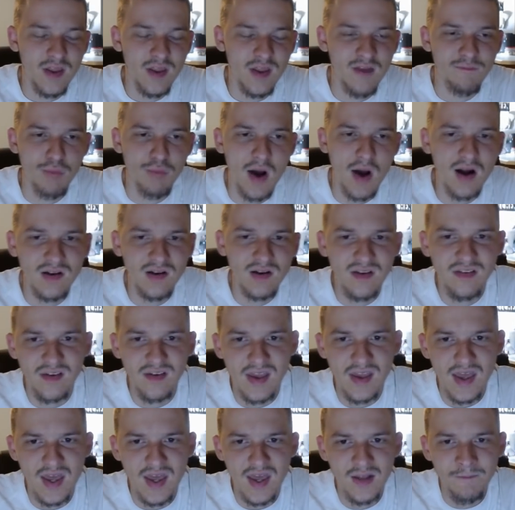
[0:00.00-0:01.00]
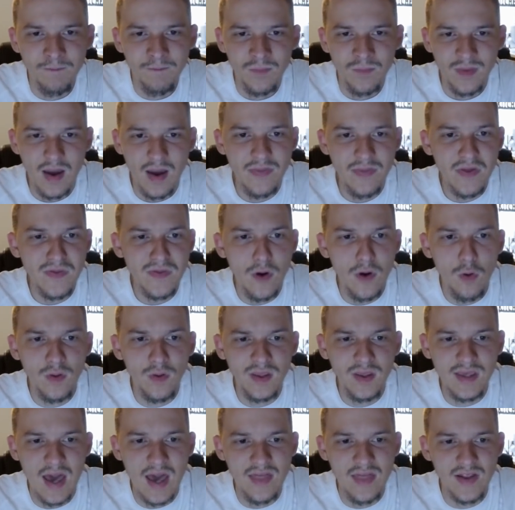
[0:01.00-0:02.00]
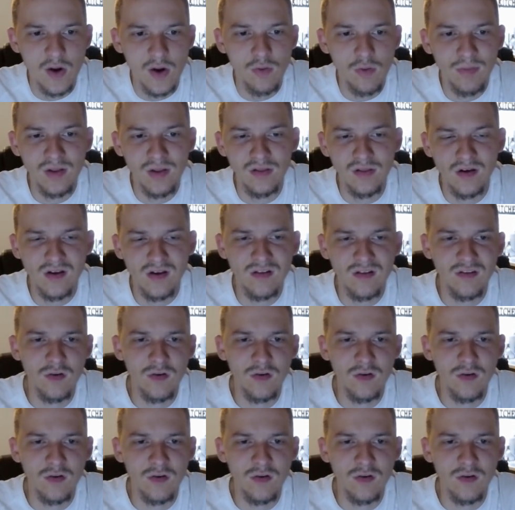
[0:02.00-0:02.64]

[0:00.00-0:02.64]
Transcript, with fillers: If Brogdon's in, I think the only guy that I would be looking